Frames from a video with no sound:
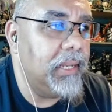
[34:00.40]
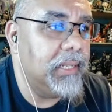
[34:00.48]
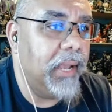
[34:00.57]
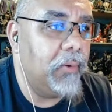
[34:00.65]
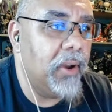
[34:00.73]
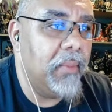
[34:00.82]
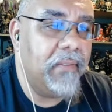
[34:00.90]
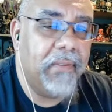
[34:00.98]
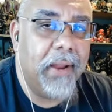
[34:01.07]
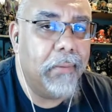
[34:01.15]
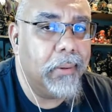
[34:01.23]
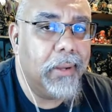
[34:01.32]
He's like one of my
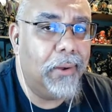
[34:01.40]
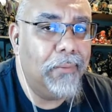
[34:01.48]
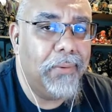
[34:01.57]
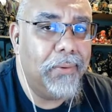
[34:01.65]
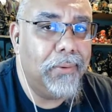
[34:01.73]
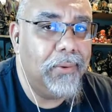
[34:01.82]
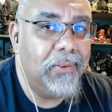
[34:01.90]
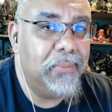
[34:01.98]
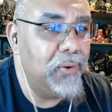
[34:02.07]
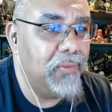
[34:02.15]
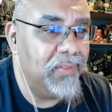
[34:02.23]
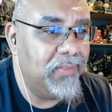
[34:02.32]
favorite Kung Fu
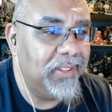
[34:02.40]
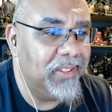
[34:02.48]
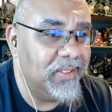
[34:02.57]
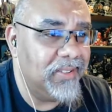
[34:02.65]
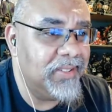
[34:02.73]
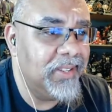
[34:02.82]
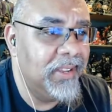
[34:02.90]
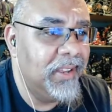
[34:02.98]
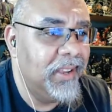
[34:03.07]
movie villains.